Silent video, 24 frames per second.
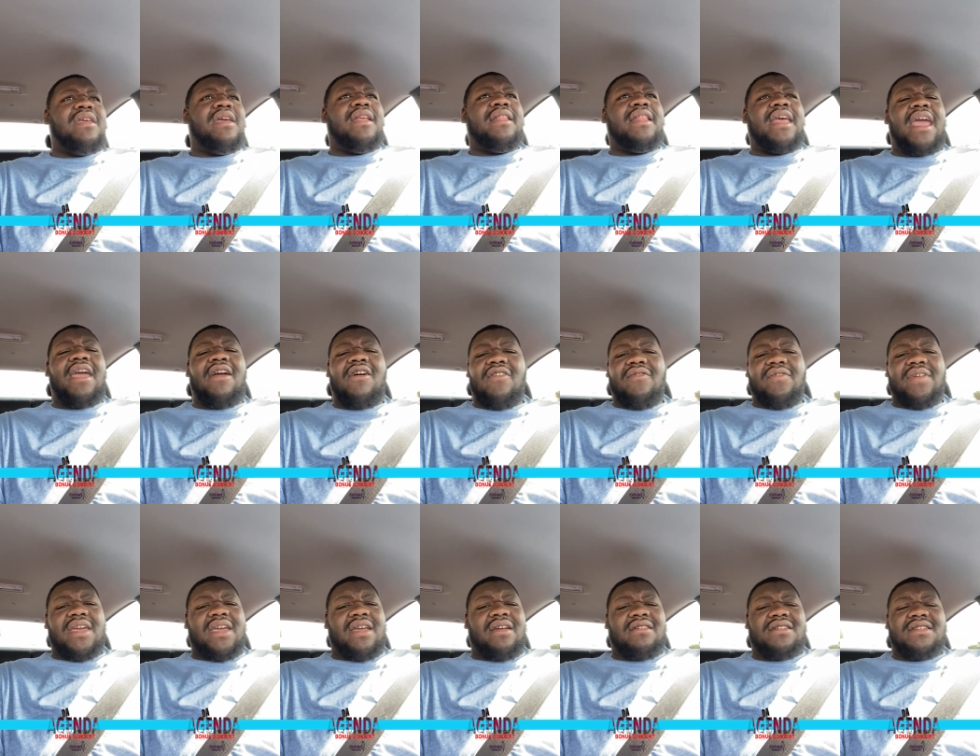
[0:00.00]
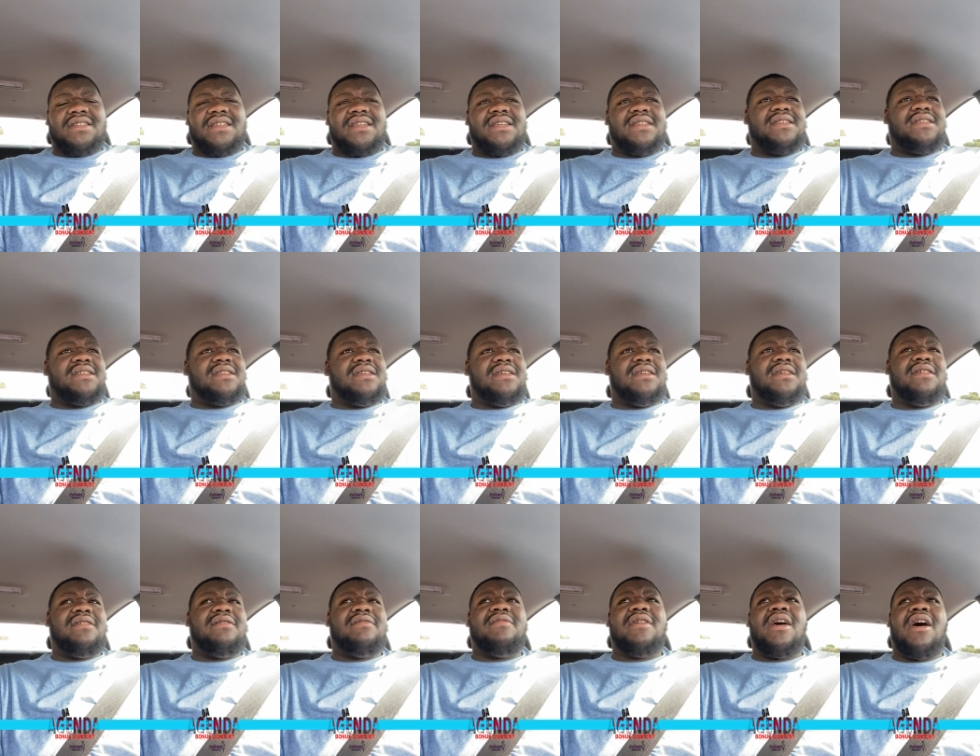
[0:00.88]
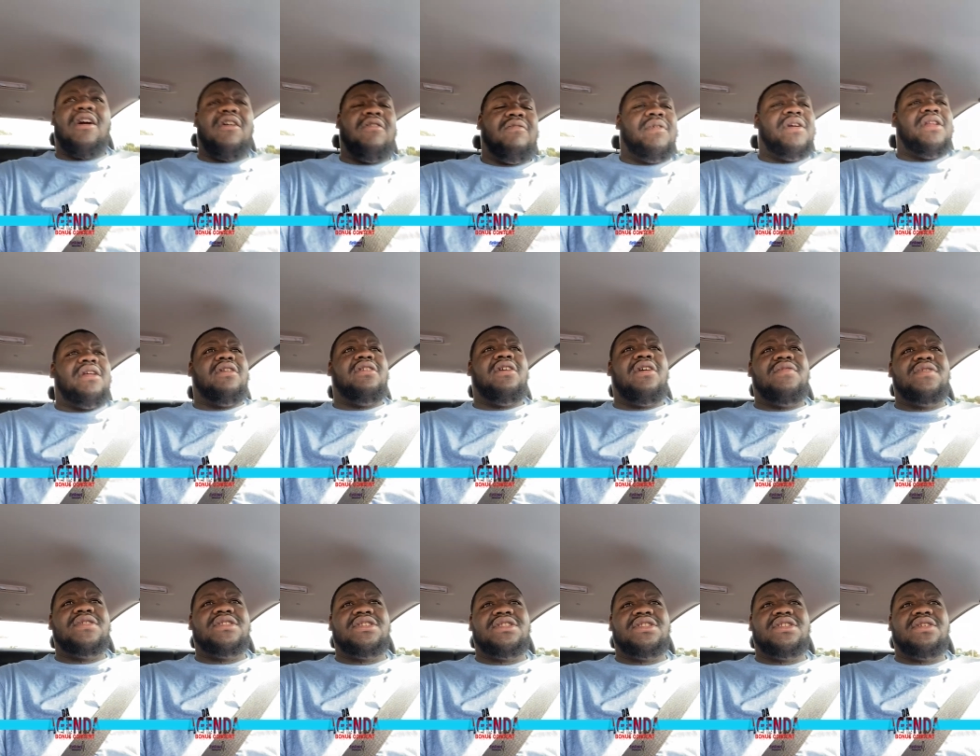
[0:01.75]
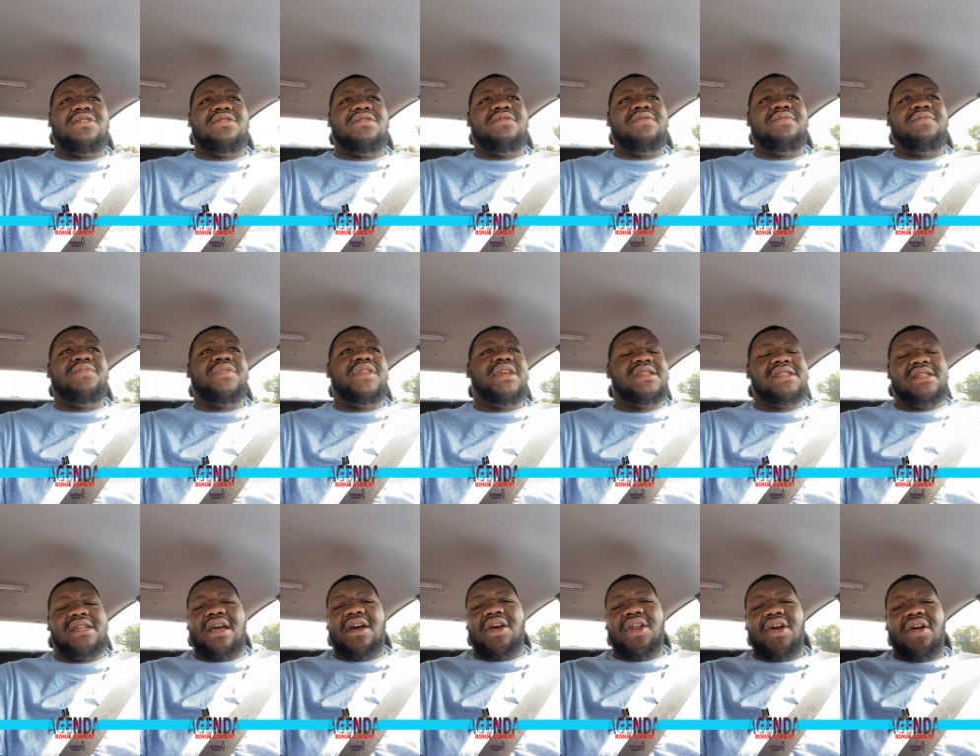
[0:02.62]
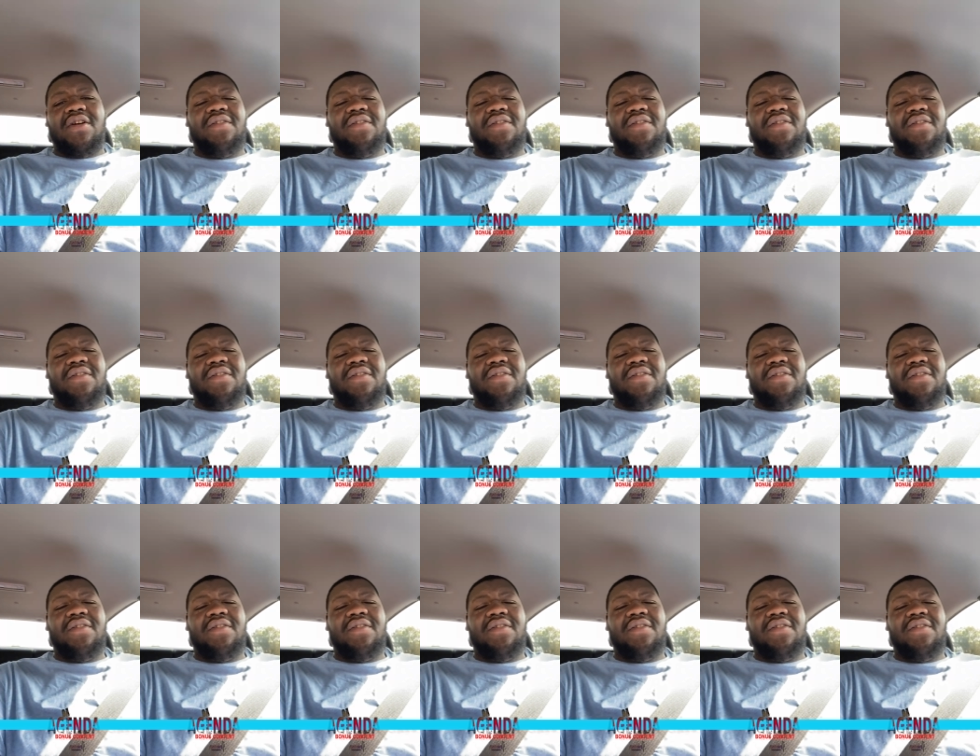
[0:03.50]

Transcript: they over here just, oh, we don't know what to do. It's not our